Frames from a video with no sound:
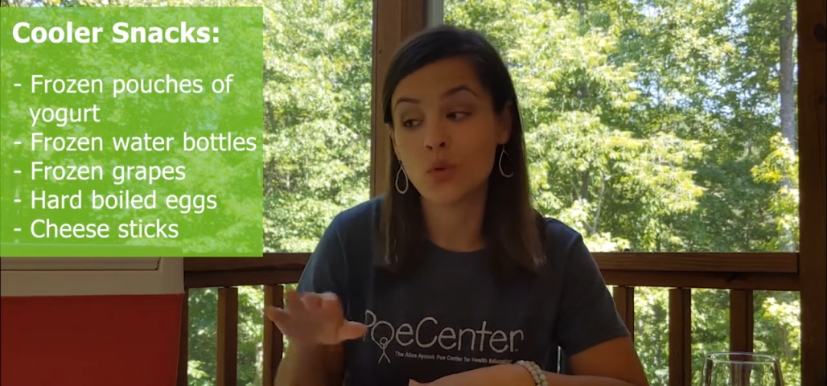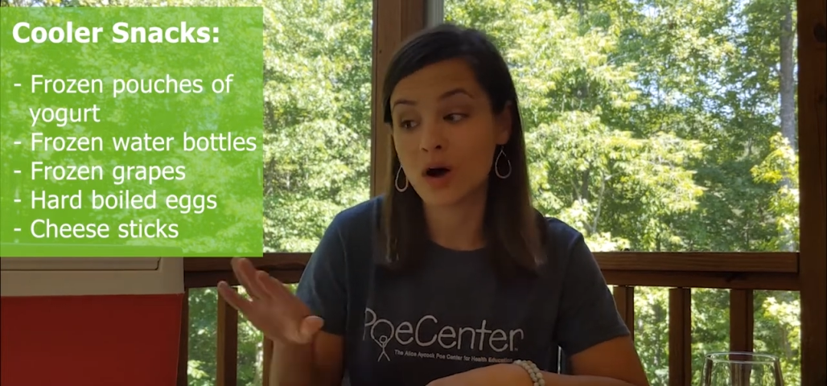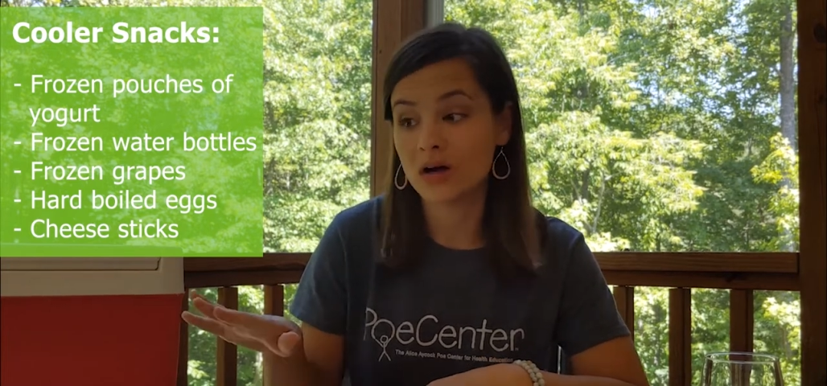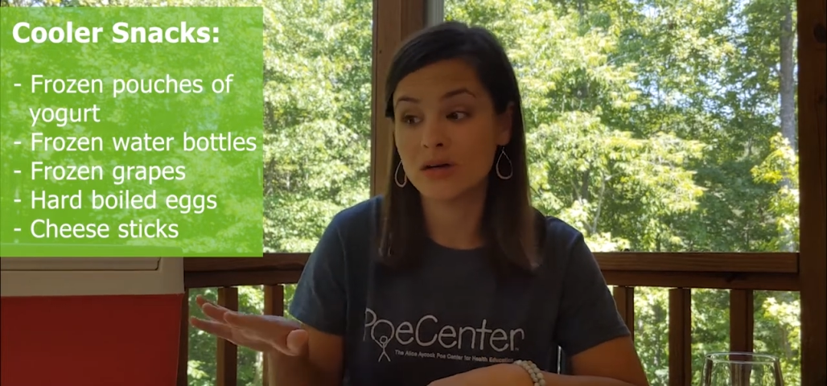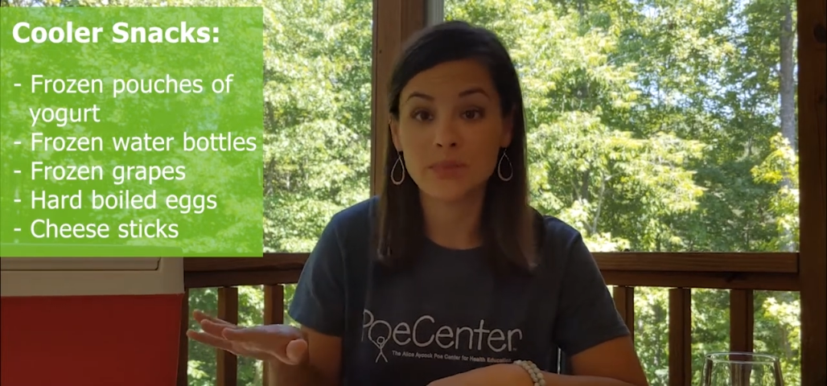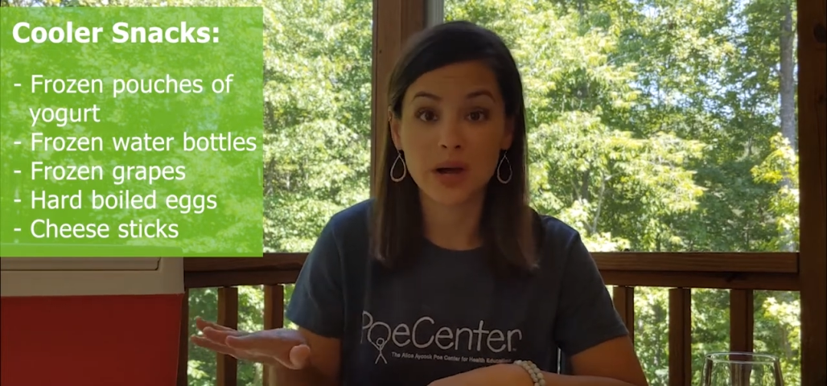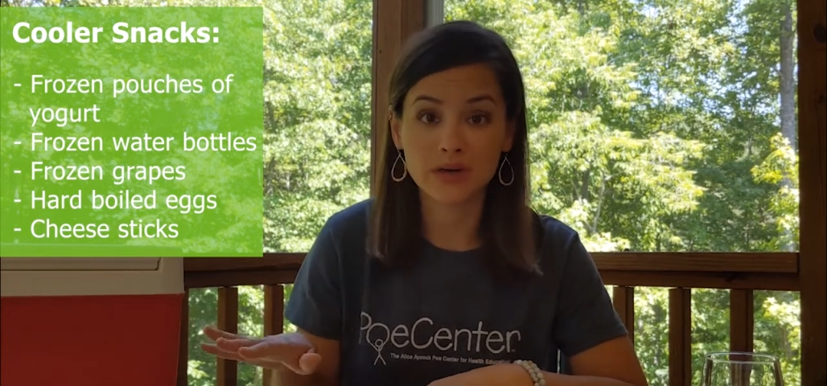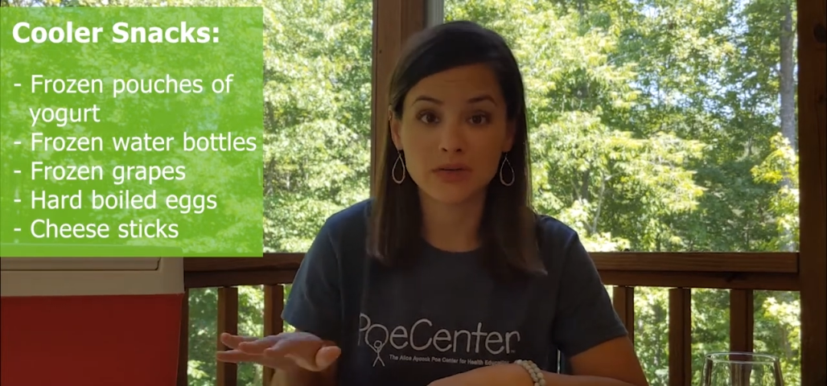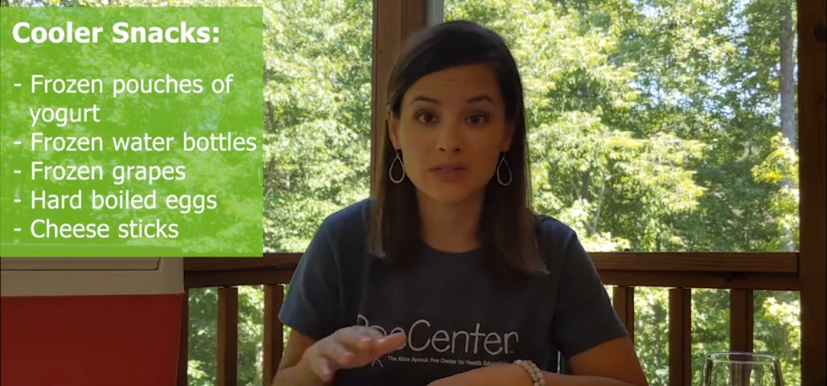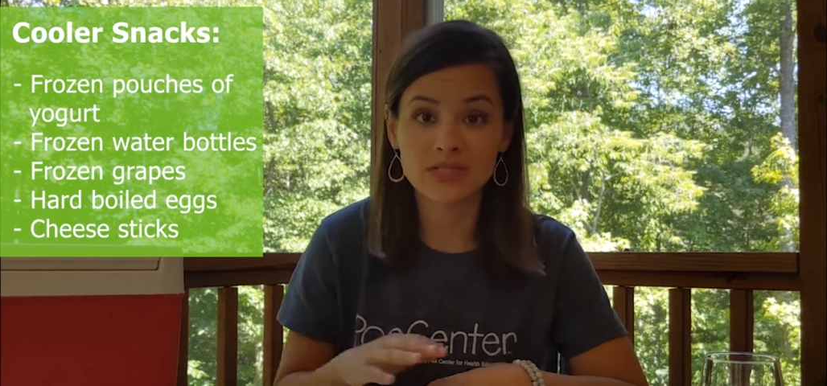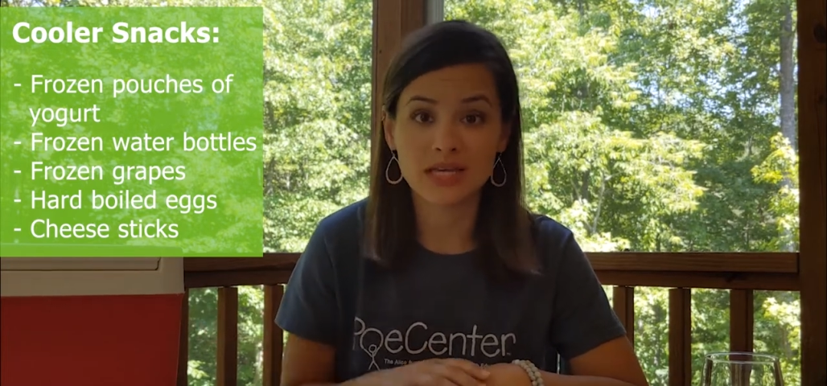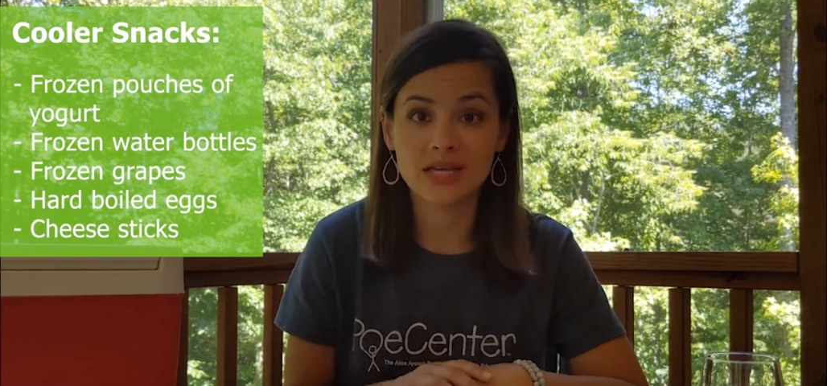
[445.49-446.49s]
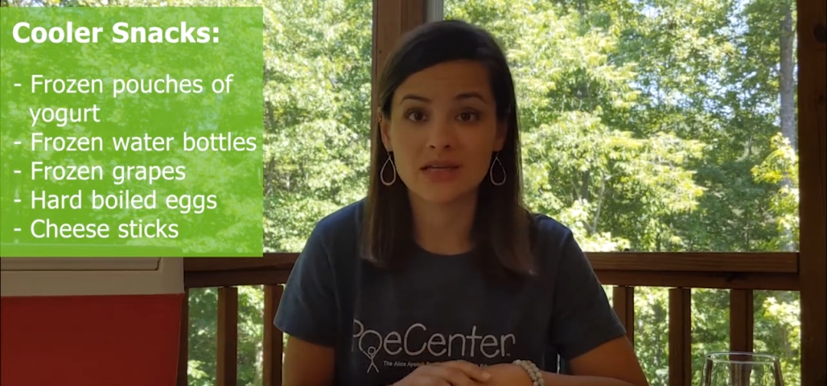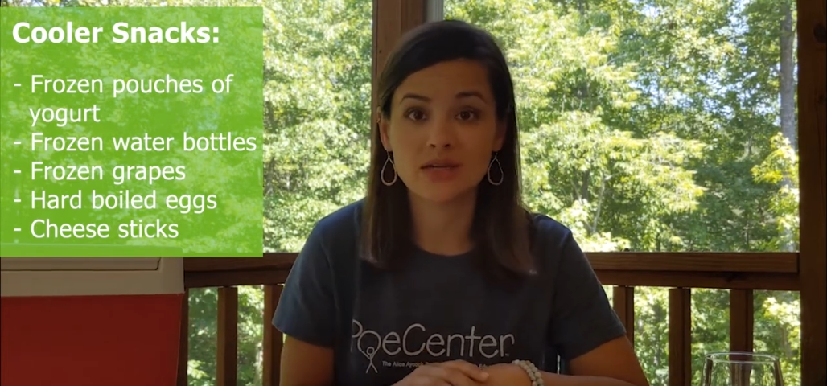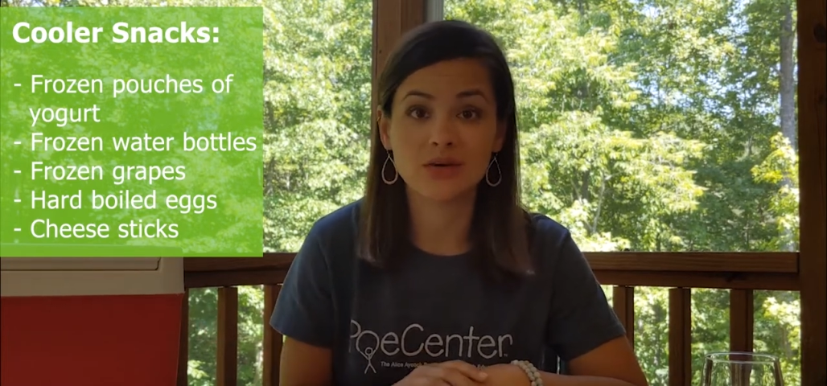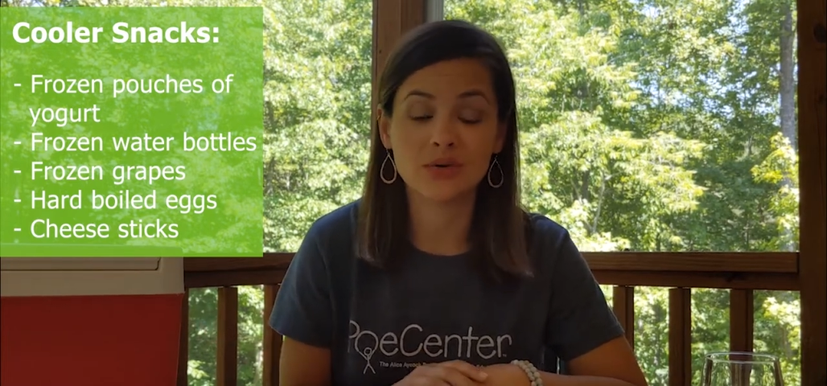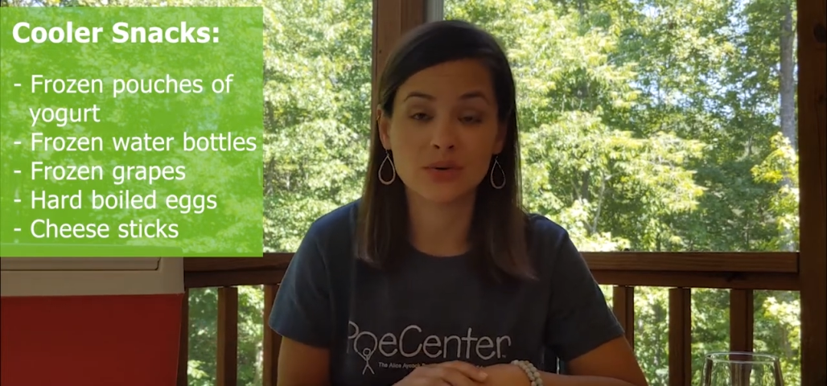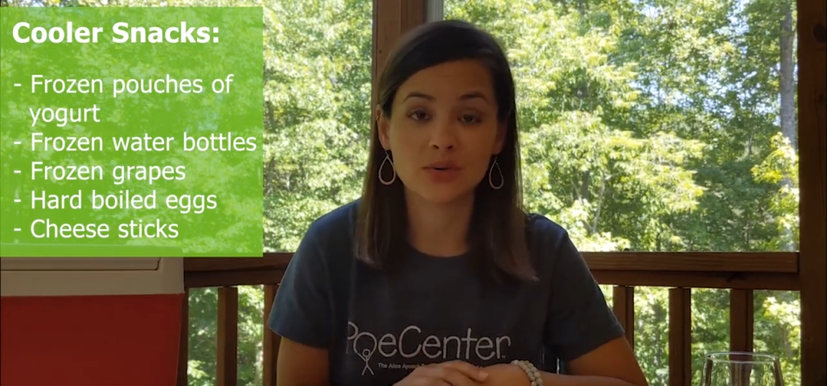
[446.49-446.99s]
water bottles in
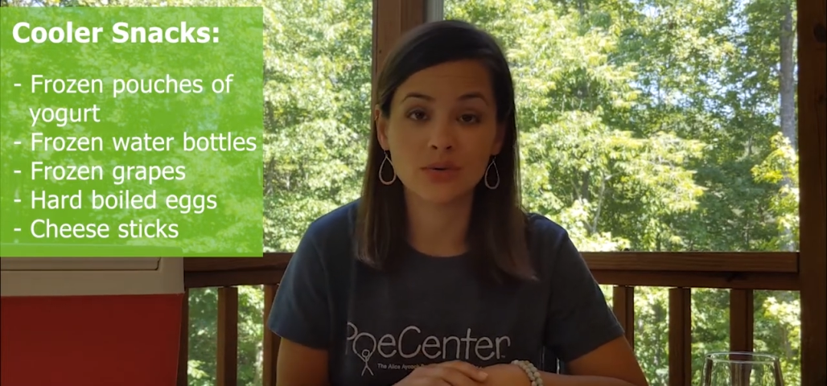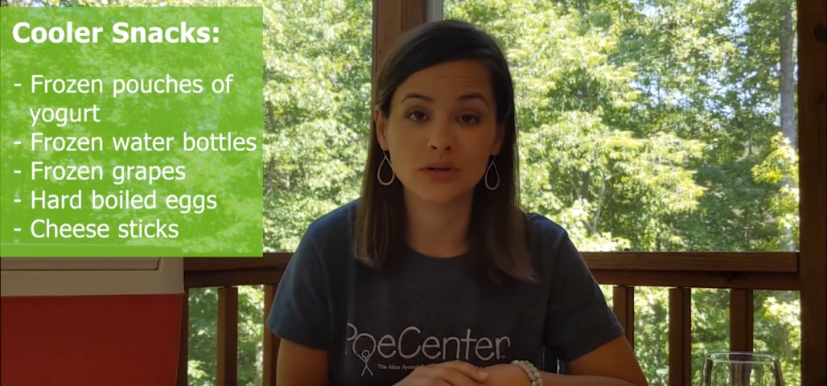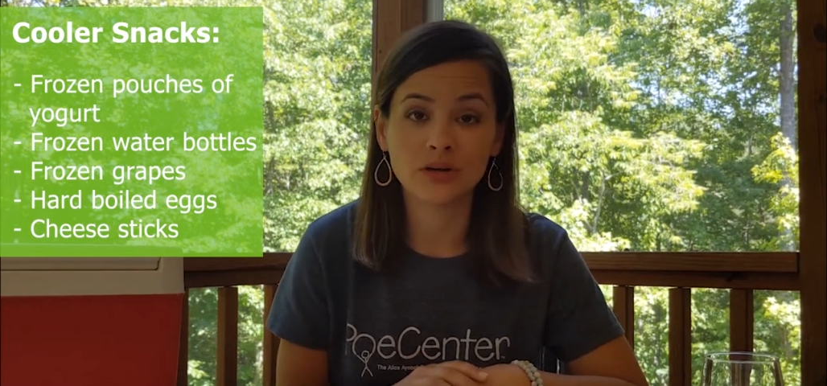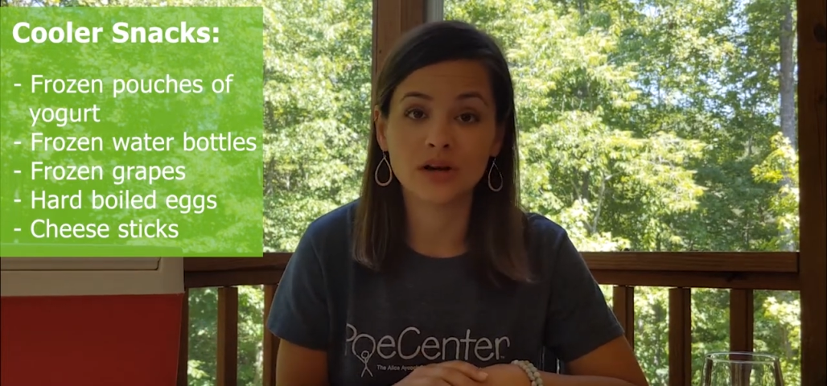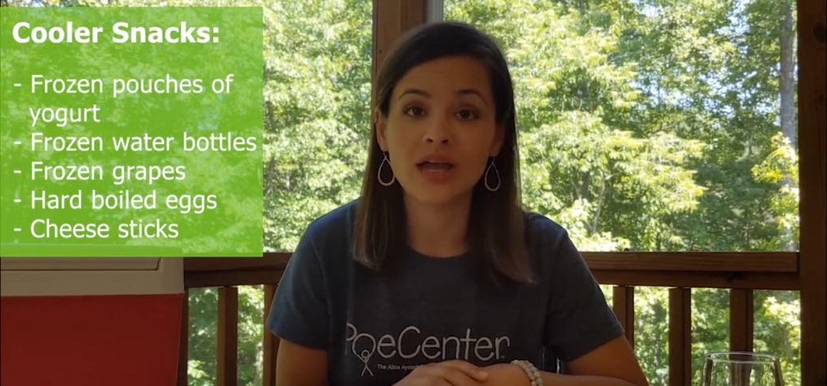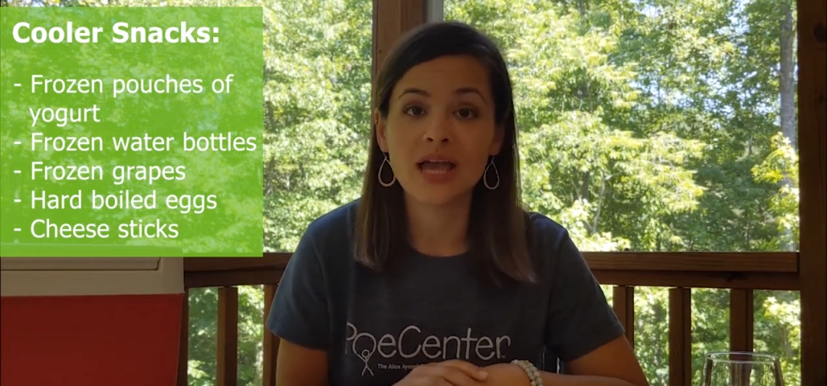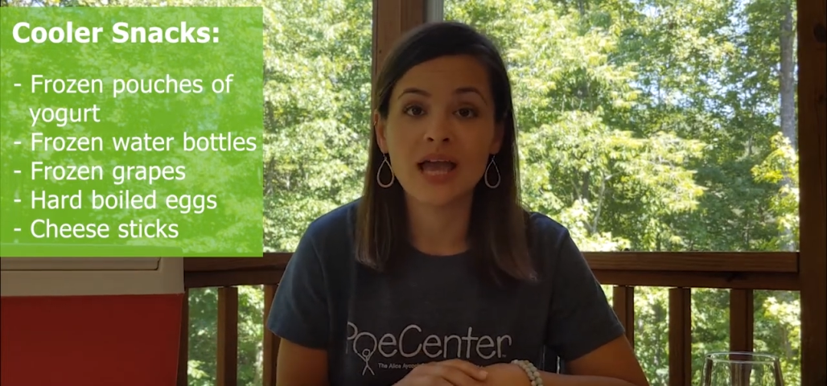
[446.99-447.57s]
your cooler,